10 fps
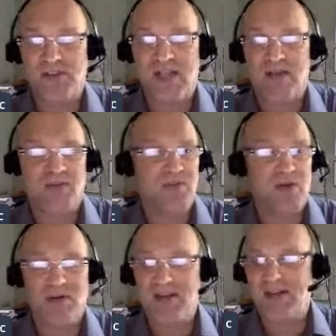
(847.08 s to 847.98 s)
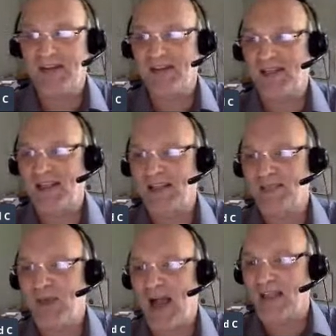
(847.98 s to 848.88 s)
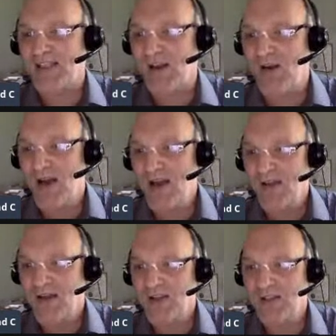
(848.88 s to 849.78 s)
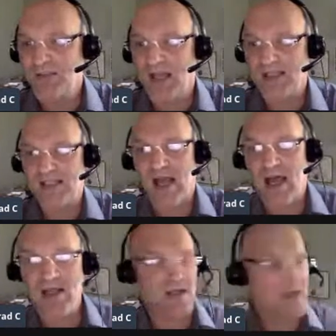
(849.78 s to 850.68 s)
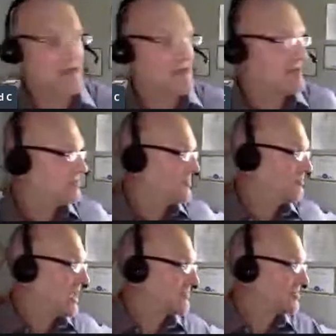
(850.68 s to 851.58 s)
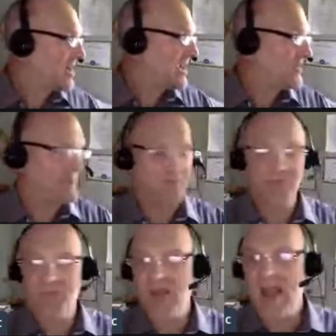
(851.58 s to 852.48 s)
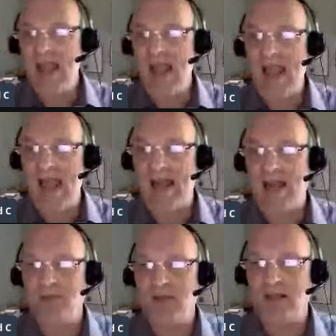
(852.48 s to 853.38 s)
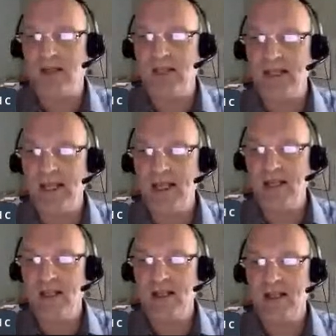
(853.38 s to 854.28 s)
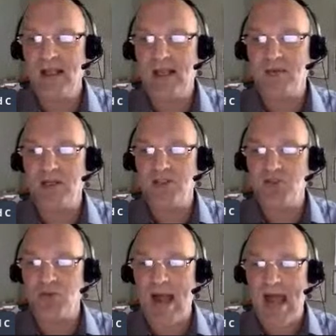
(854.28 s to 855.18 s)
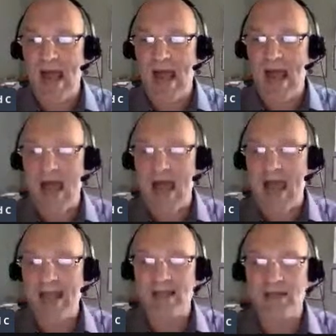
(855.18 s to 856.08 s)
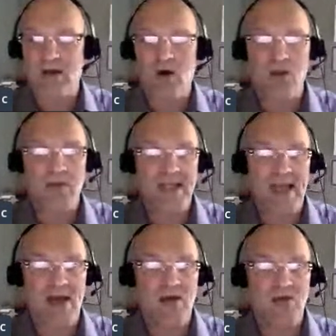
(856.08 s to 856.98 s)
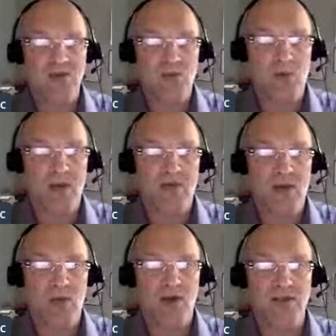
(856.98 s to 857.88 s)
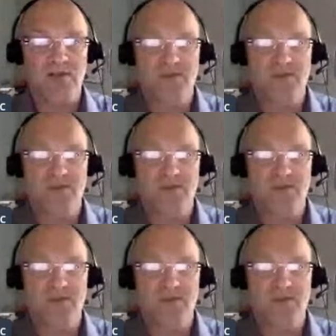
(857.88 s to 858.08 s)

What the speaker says: stuff if you're clicking this box. So there's the plus sign in the bottom right, and I'm going to click it, and I'm going to drag it all the way down to whatever I want to